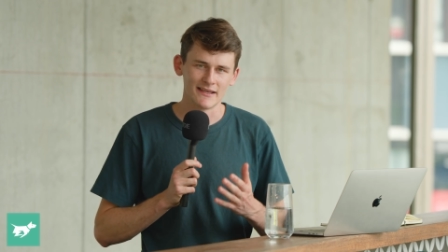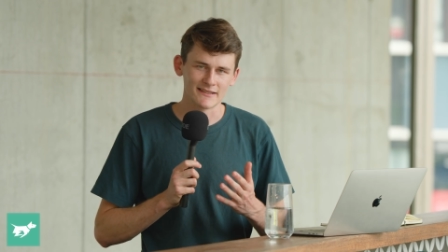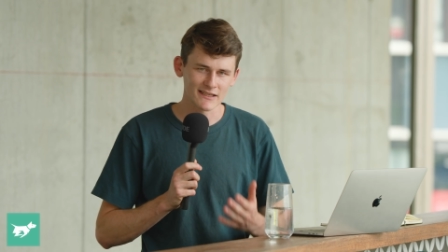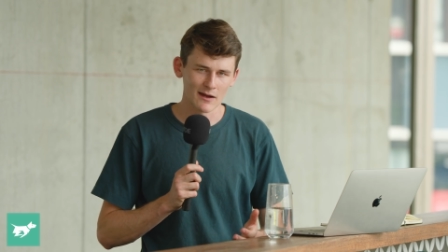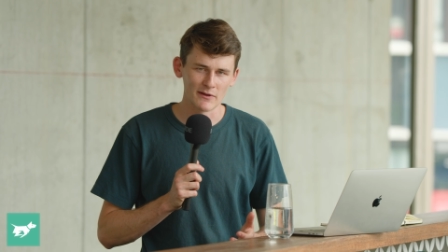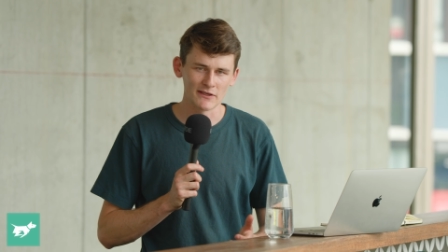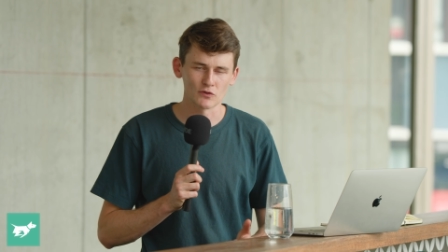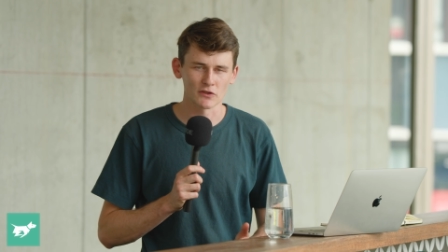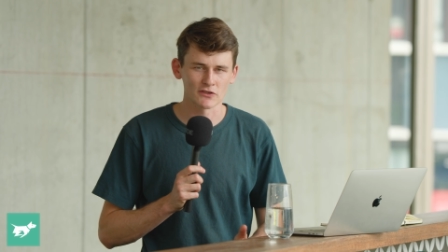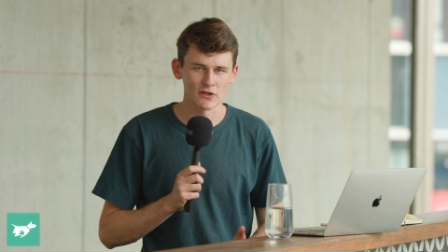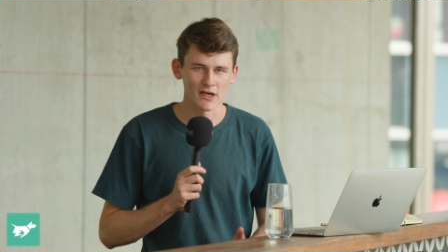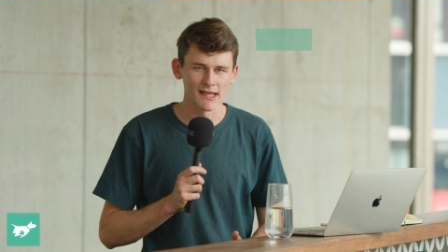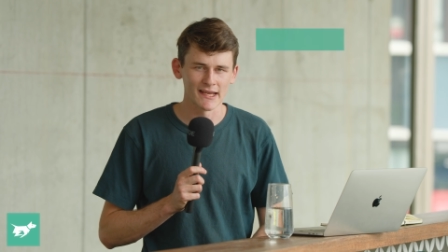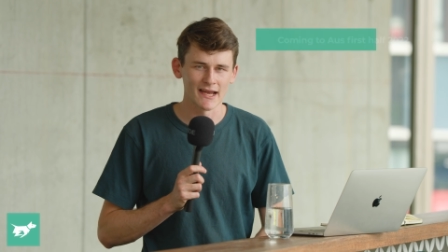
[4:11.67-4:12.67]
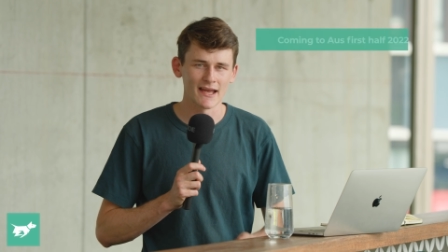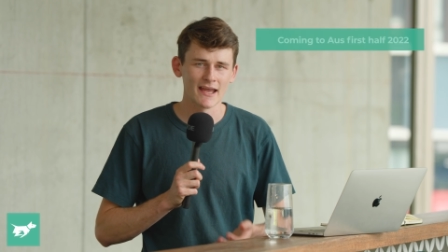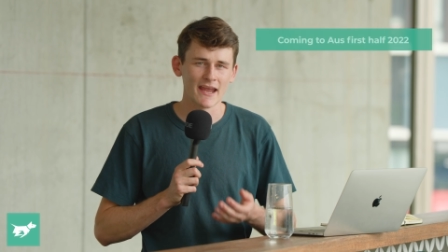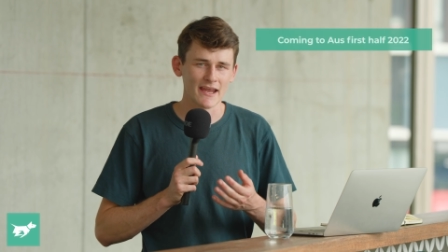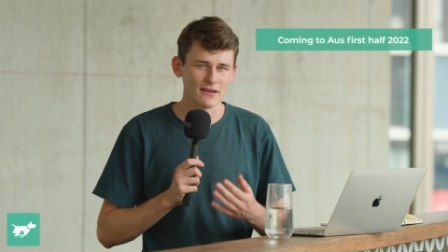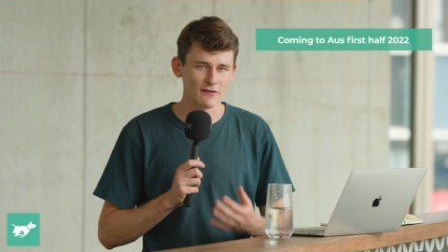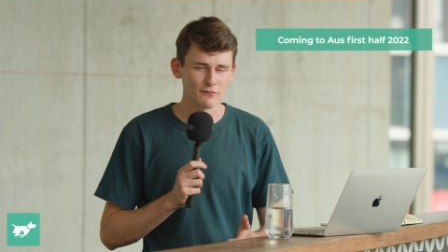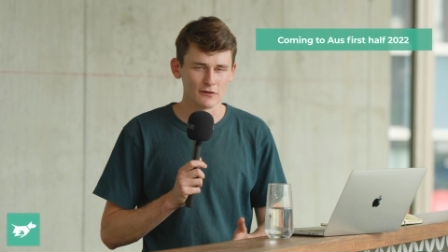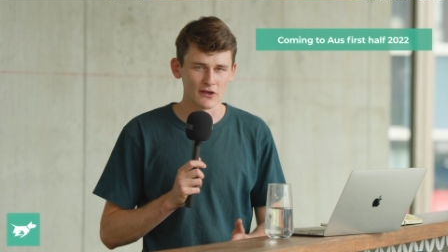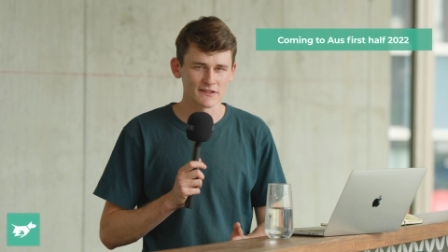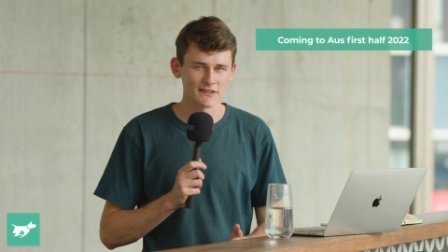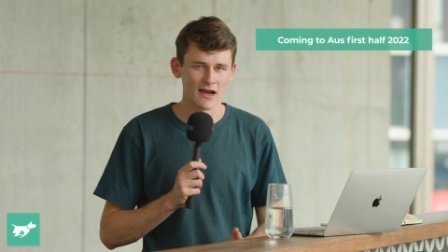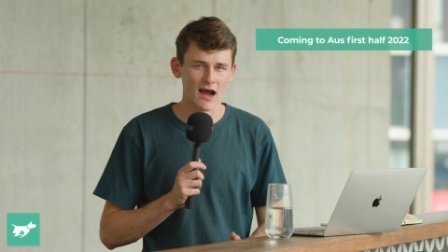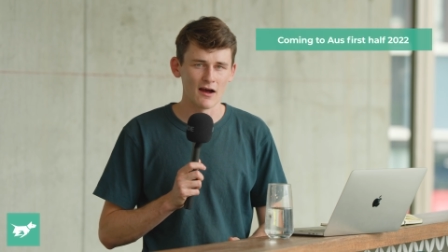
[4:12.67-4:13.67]
is coming to Australia in the
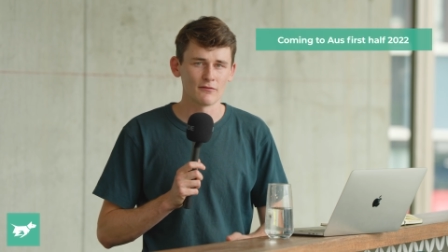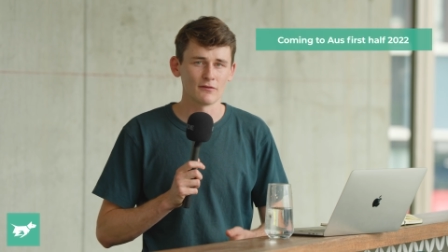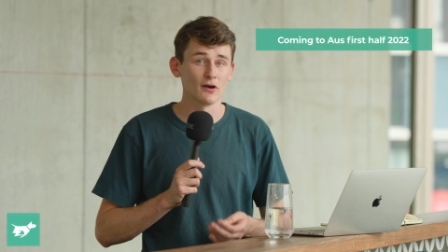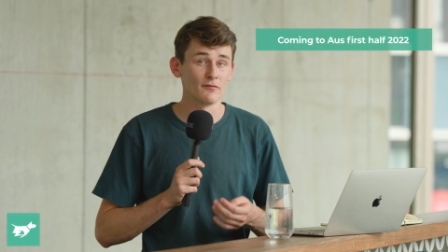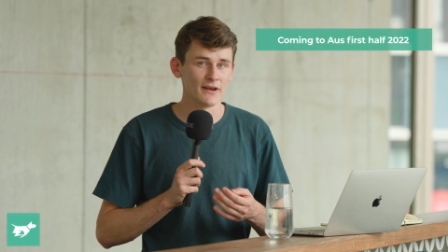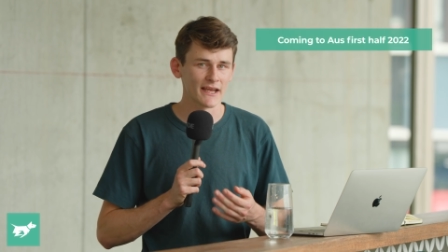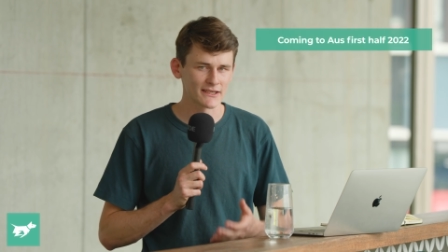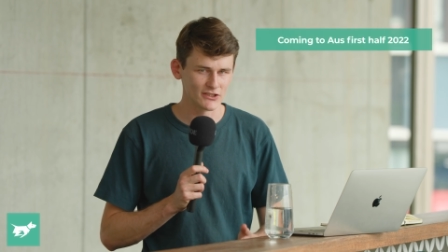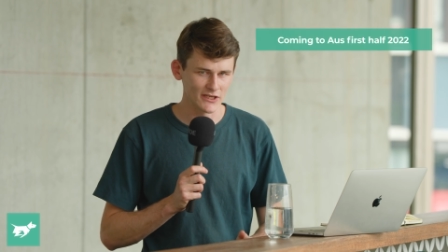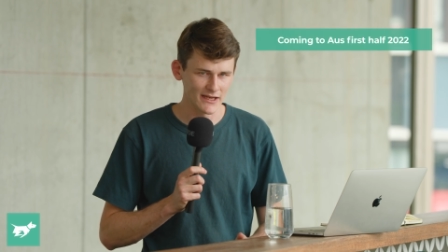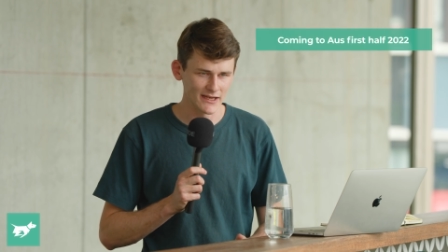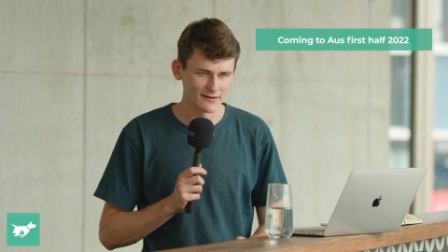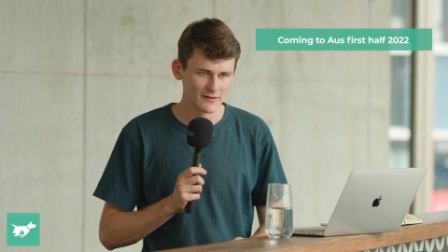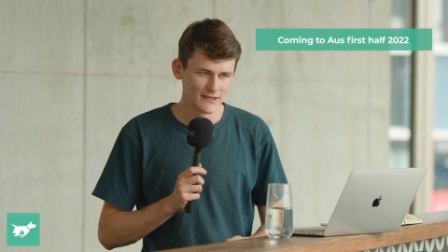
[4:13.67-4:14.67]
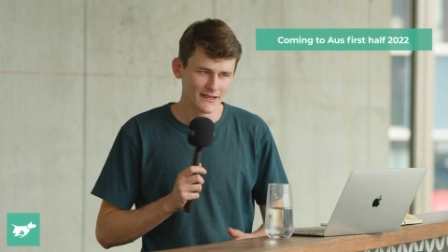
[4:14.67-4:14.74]
first half of next year.